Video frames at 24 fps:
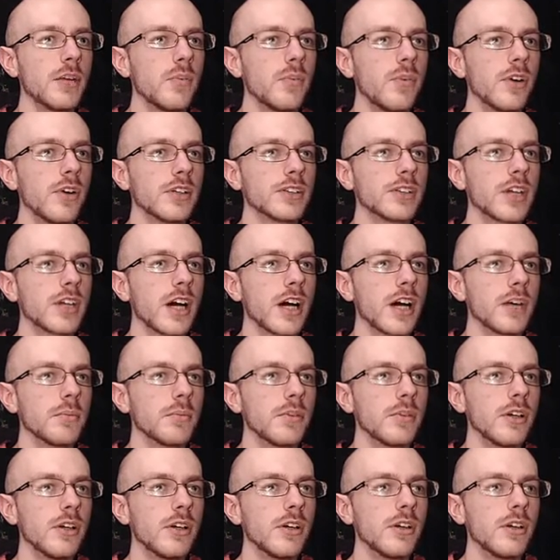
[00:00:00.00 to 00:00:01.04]
him one time.
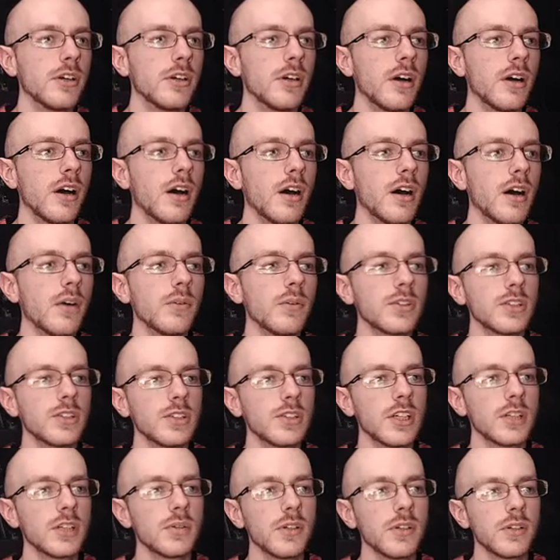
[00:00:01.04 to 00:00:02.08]
Uh, what's his
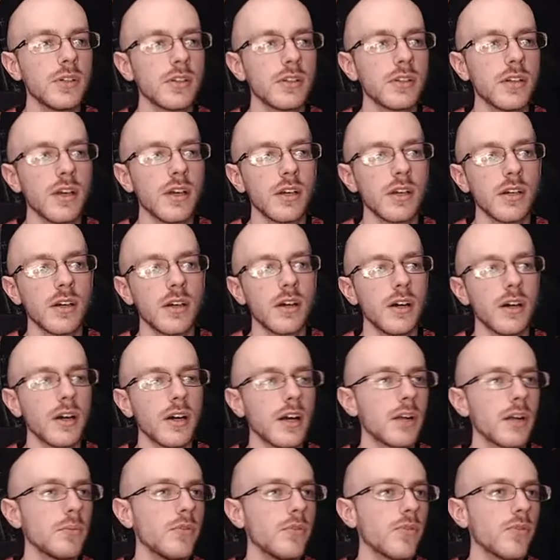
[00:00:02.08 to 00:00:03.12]
H P looking like? Uh, I
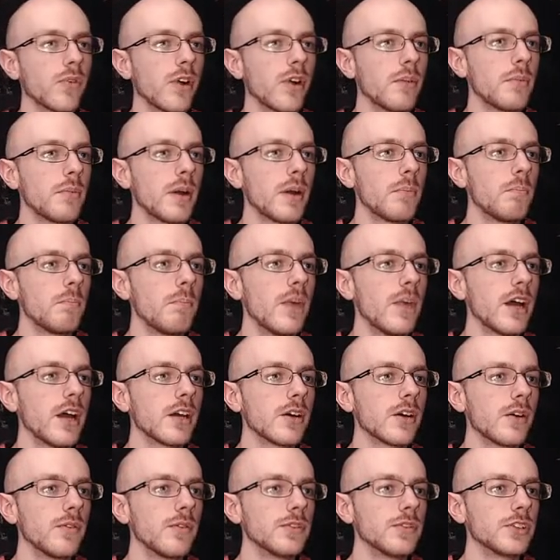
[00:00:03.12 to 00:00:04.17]
gotta move around my mic
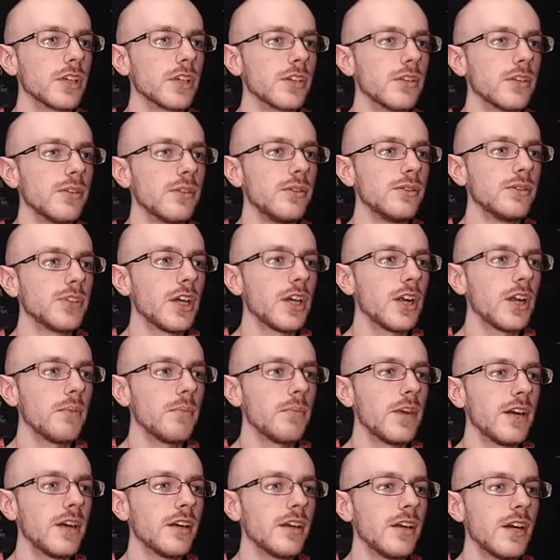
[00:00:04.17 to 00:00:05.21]
all of a sudden. The new setup,
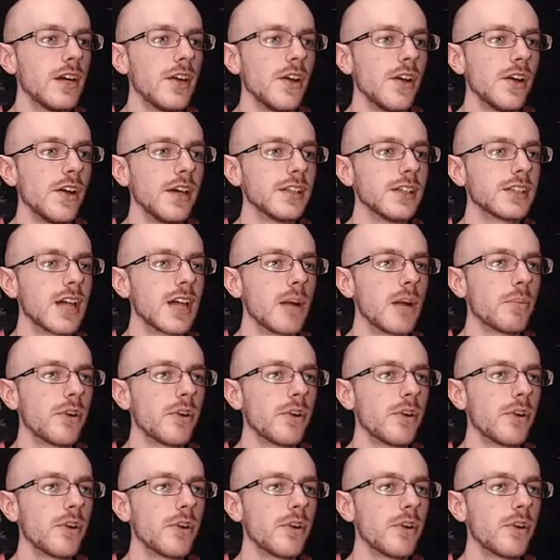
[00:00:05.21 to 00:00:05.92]
man, it's not